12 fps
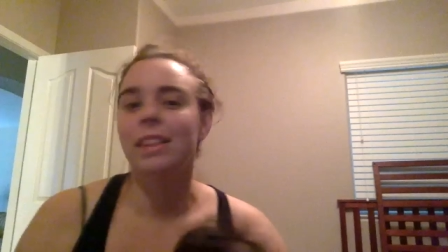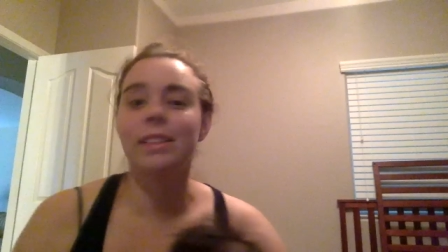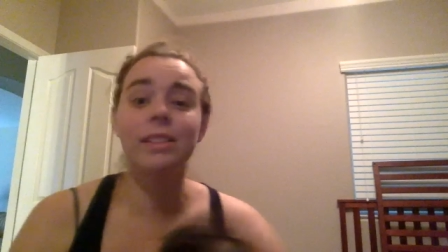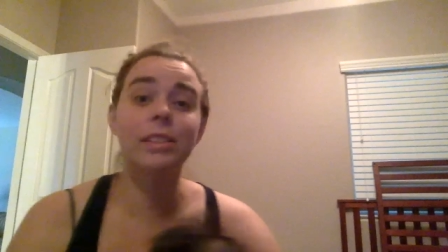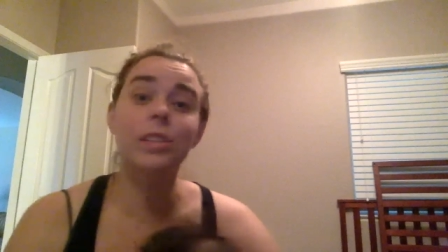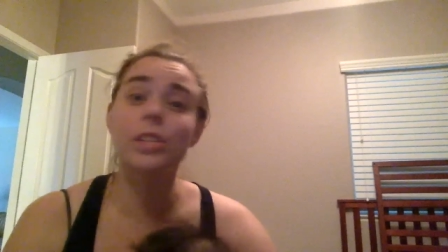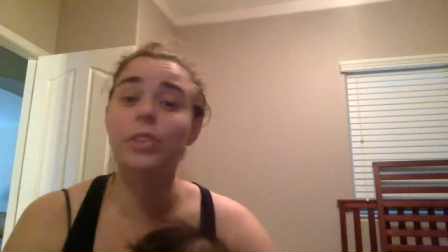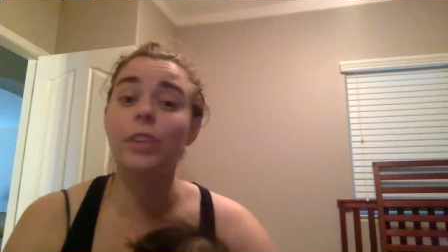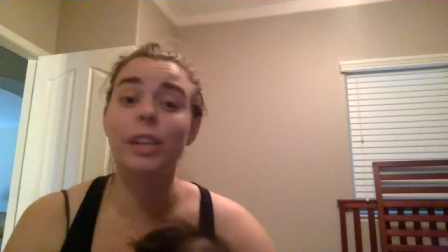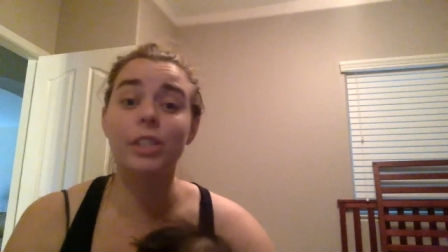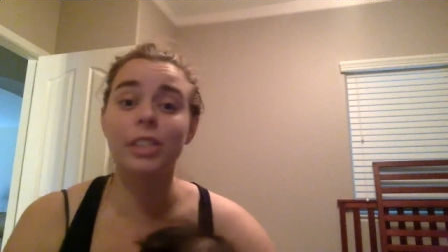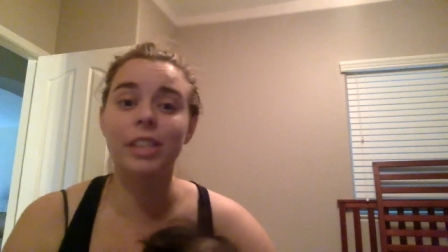This is the
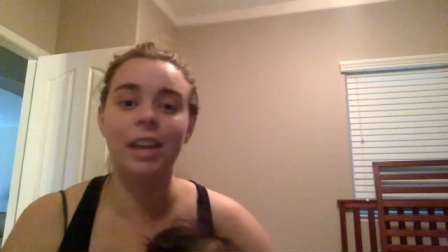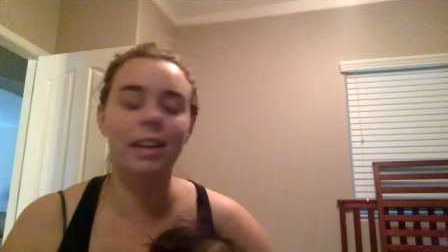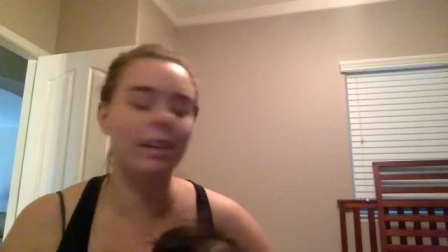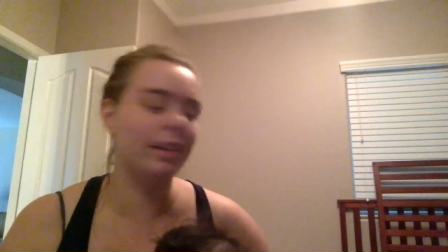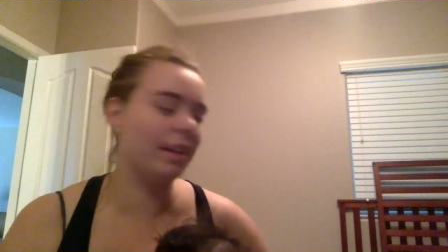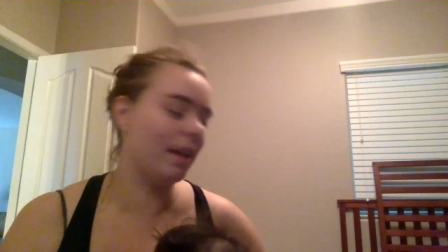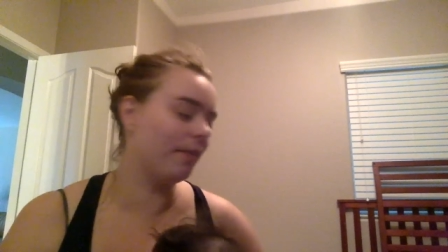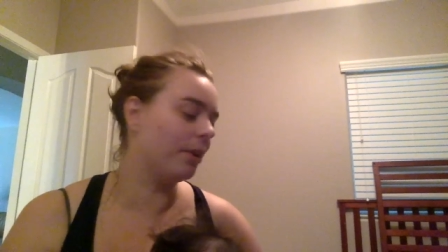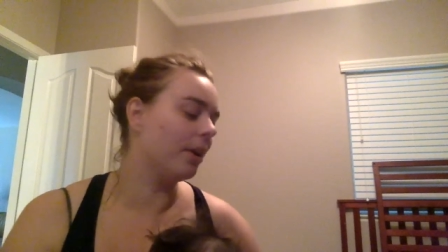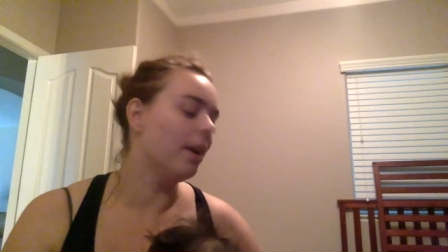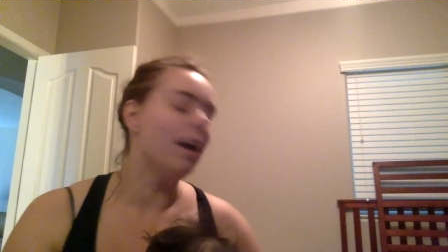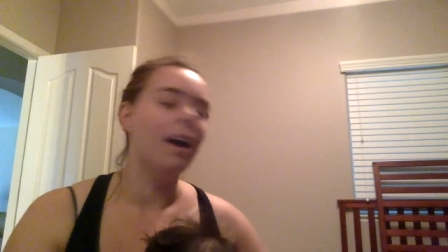strangest editing
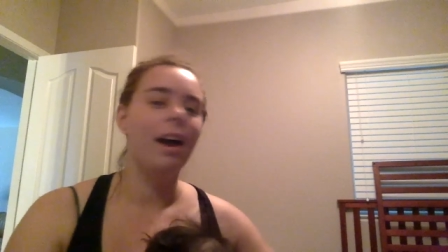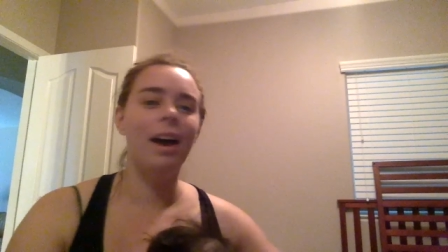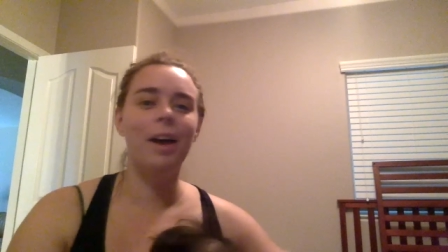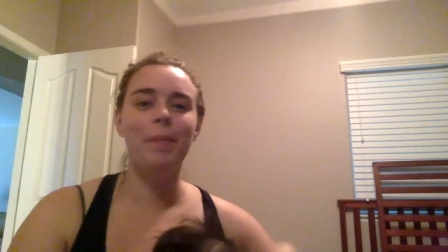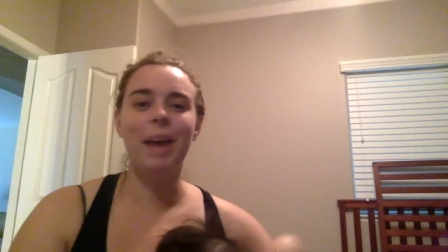ever. Um,